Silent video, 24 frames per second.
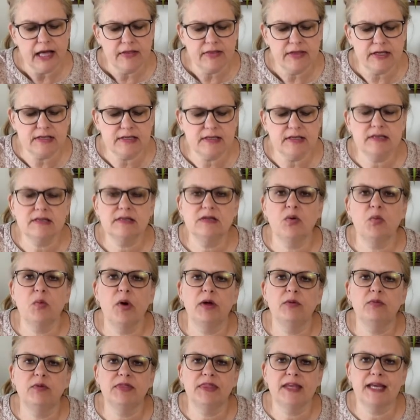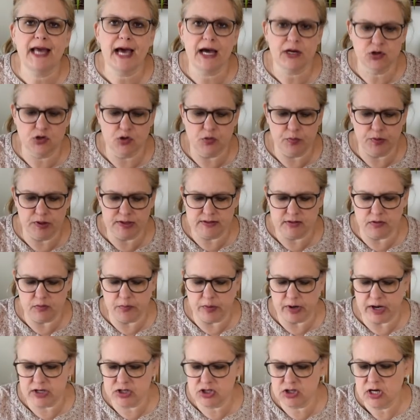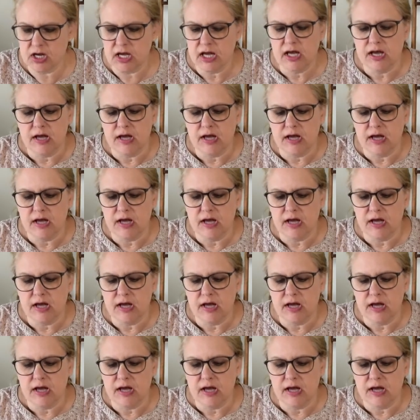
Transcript: This is the one with the natural bristle brush.